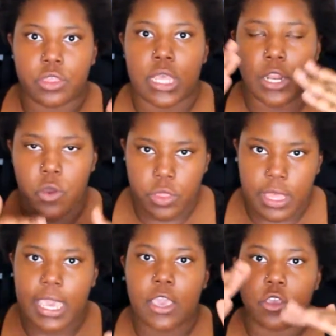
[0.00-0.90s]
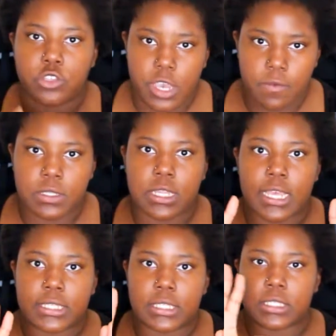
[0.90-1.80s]
you know, they get your driver's
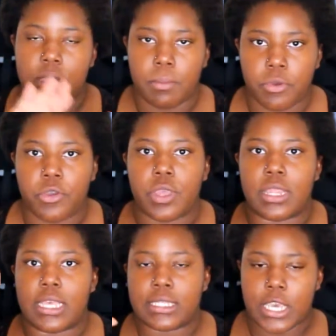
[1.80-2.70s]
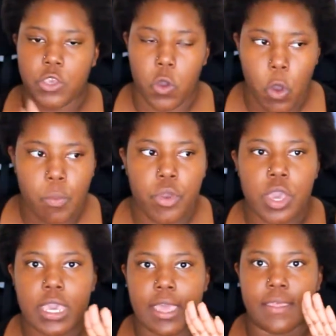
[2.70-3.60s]
license number, and they take your
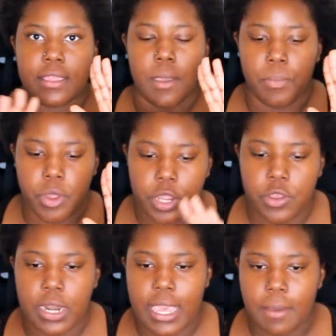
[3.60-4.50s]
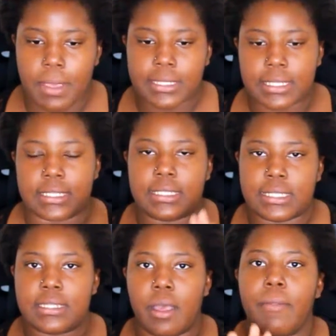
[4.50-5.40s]
homework, and then they put your name into the
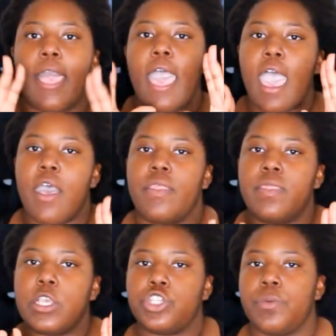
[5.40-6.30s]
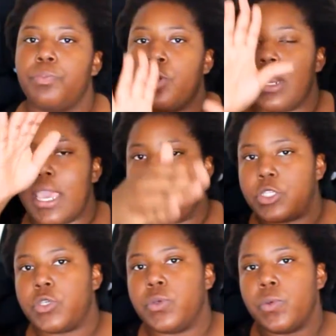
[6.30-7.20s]
system, and then they ship your name
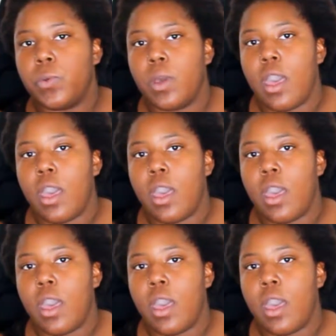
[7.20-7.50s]
to,